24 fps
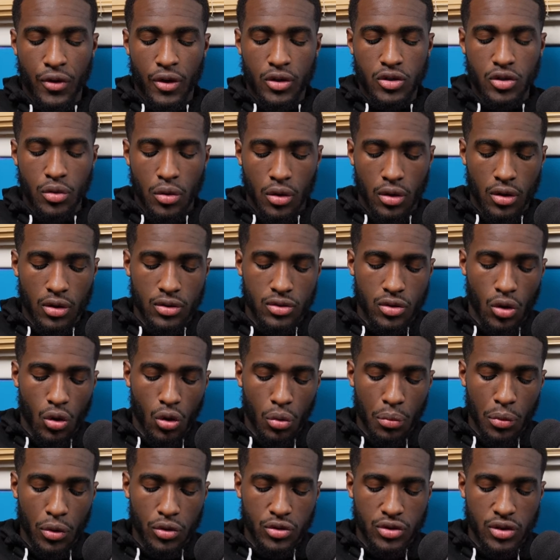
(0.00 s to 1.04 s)
L is, is
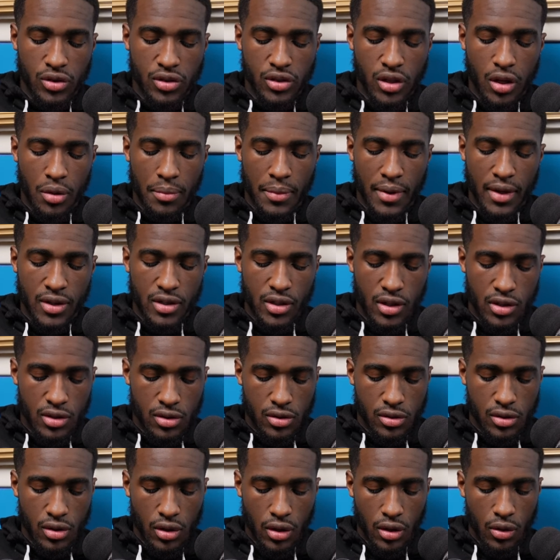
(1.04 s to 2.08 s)
almost the same age
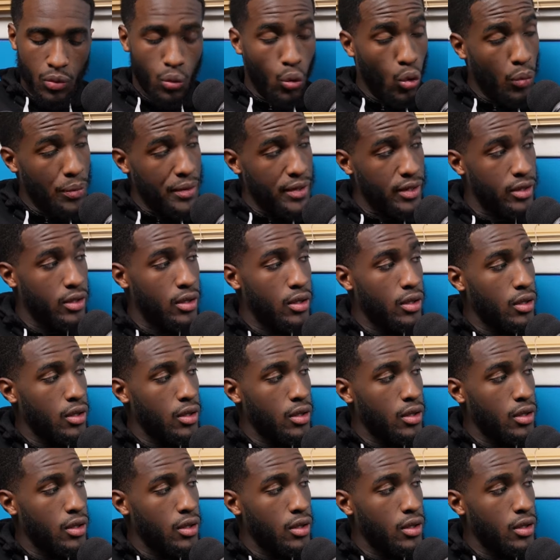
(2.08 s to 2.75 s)
as uh, woman.